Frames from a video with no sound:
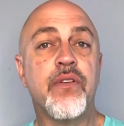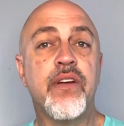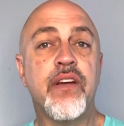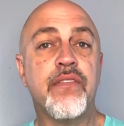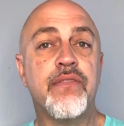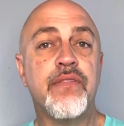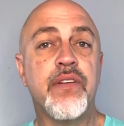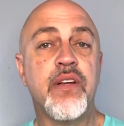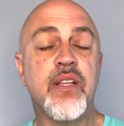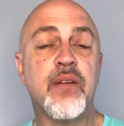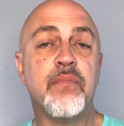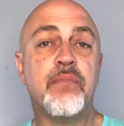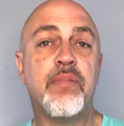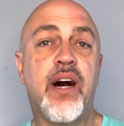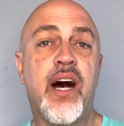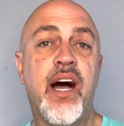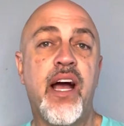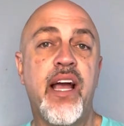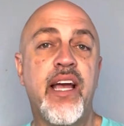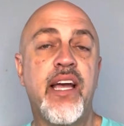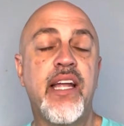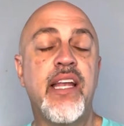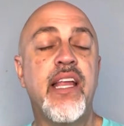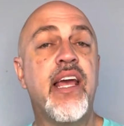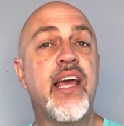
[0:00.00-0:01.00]

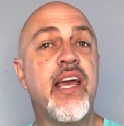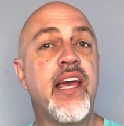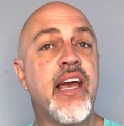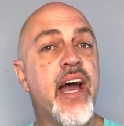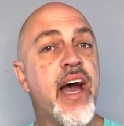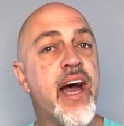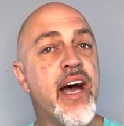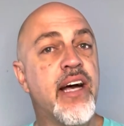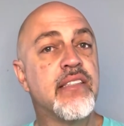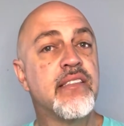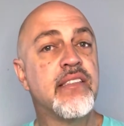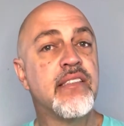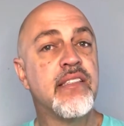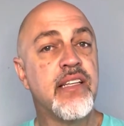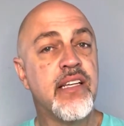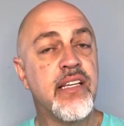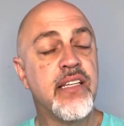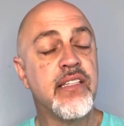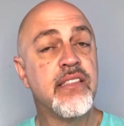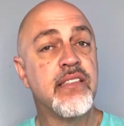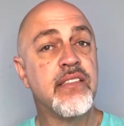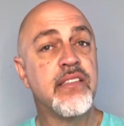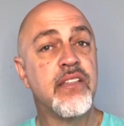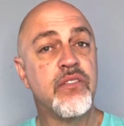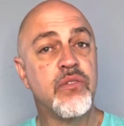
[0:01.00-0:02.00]
Philippi, and he asks
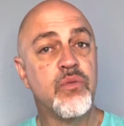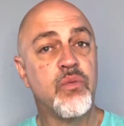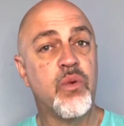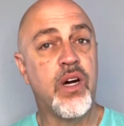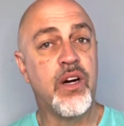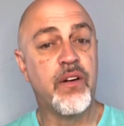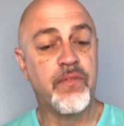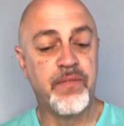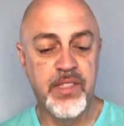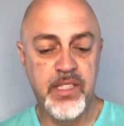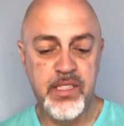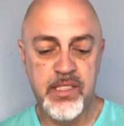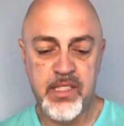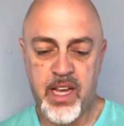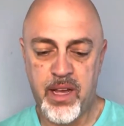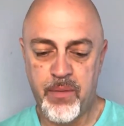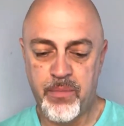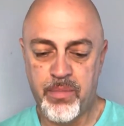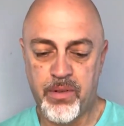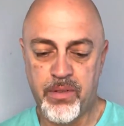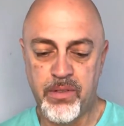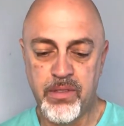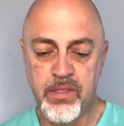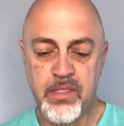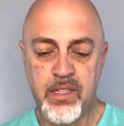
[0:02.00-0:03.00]
his 12
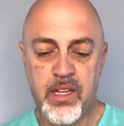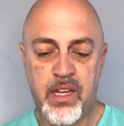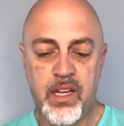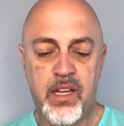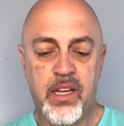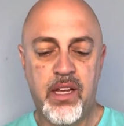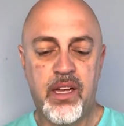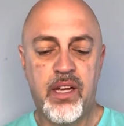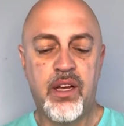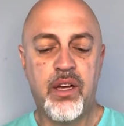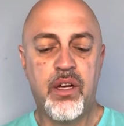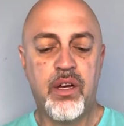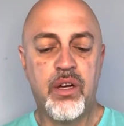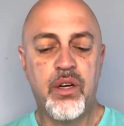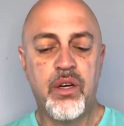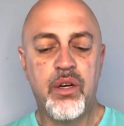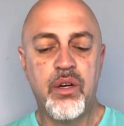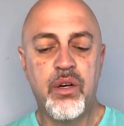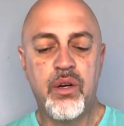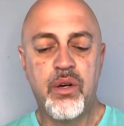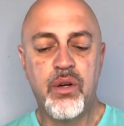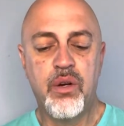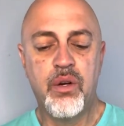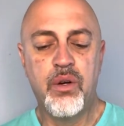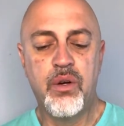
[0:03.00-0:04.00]
disciples,
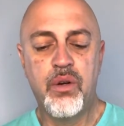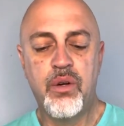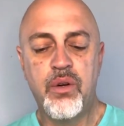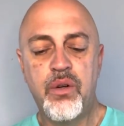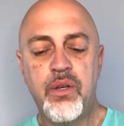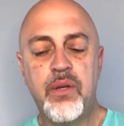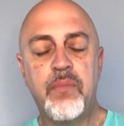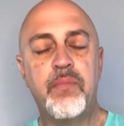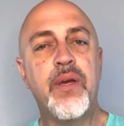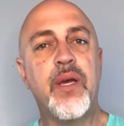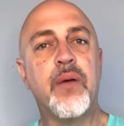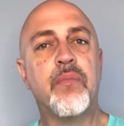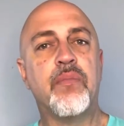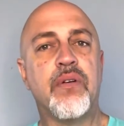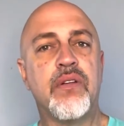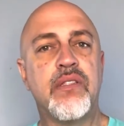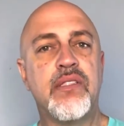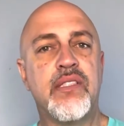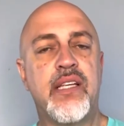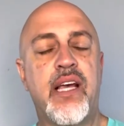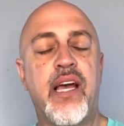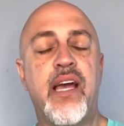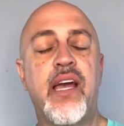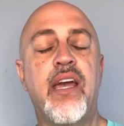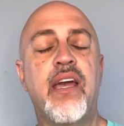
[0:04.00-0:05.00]
who do people
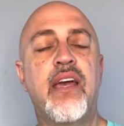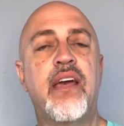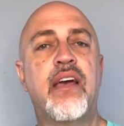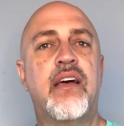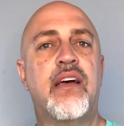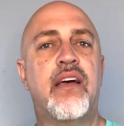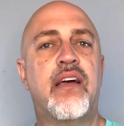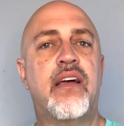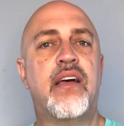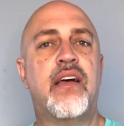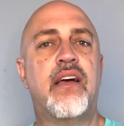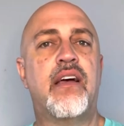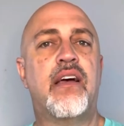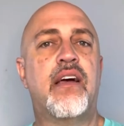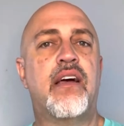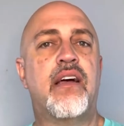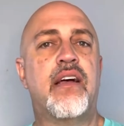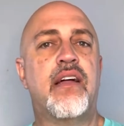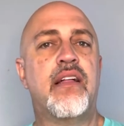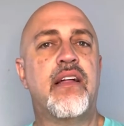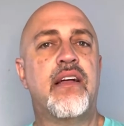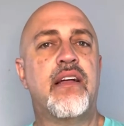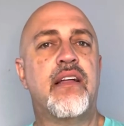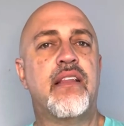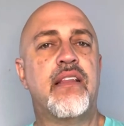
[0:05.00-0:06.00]
say
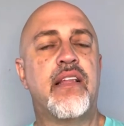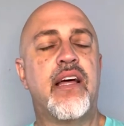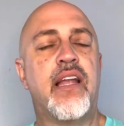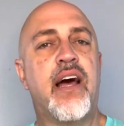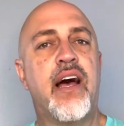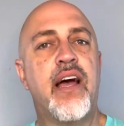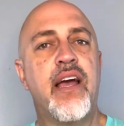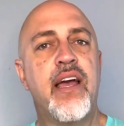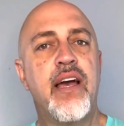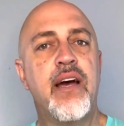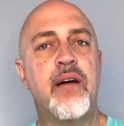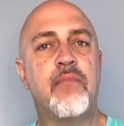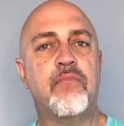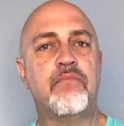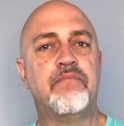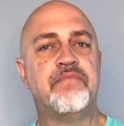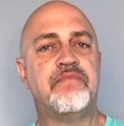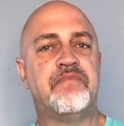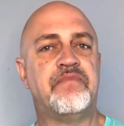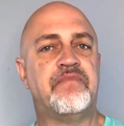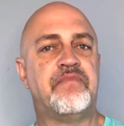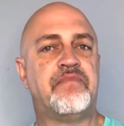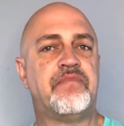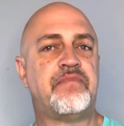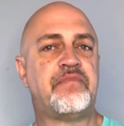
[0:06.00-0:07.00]
that I am?
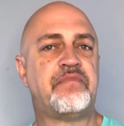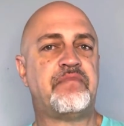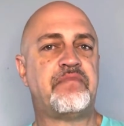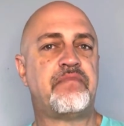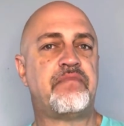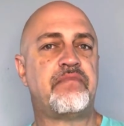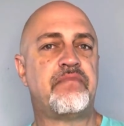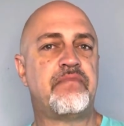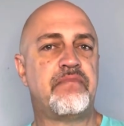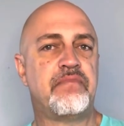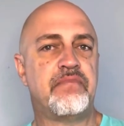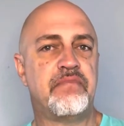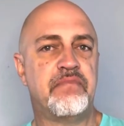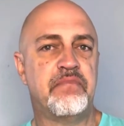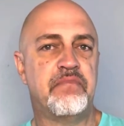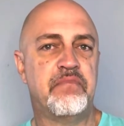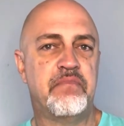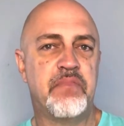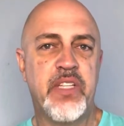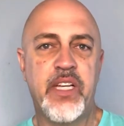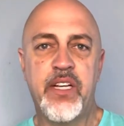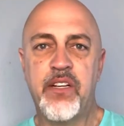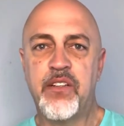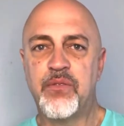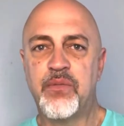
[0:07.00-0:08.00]

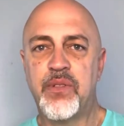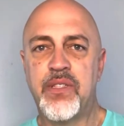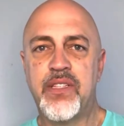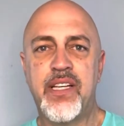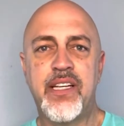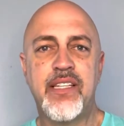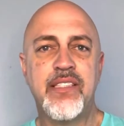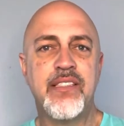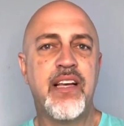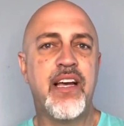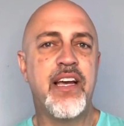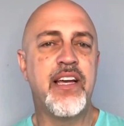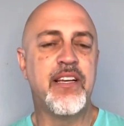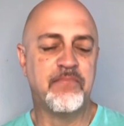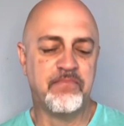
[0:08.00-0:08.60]
And here's what they say.